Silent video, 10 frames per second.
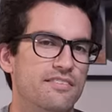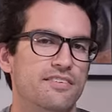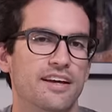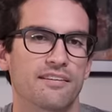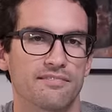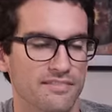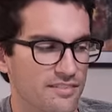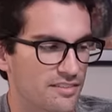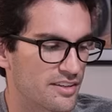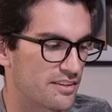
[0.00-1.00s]
yeah,
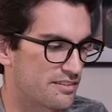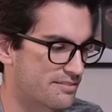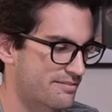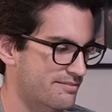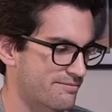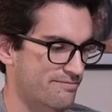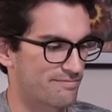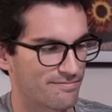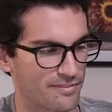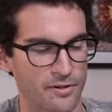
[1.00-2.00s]
it's like
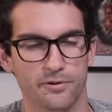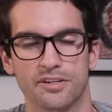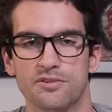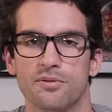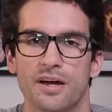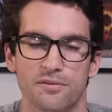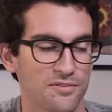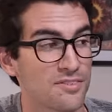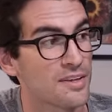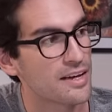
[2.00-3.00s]
early
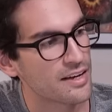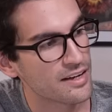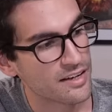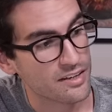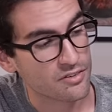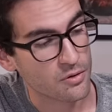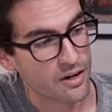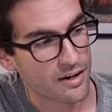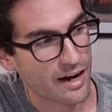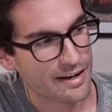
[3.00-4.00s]
2000s. So
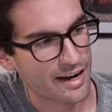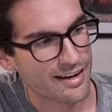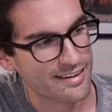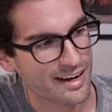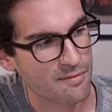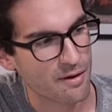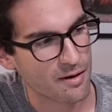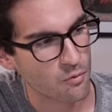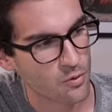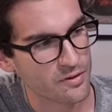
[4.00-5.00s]

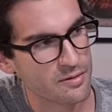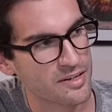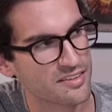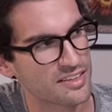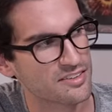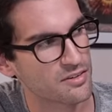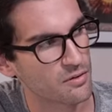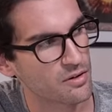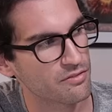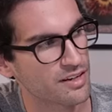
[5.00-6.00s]
I'm worried because I
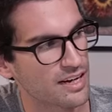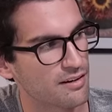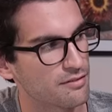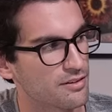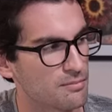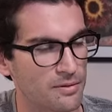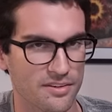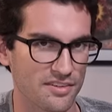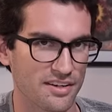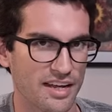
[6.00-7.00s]
don't know if I have
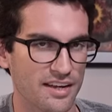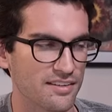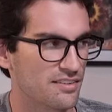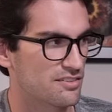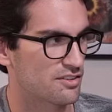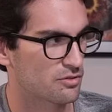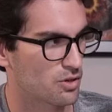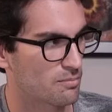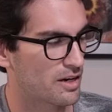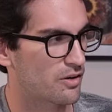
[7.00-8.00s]
components on hand to
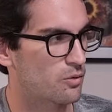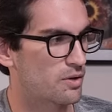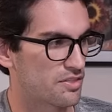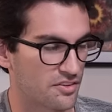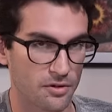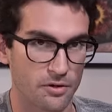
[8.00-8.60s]
swap out with this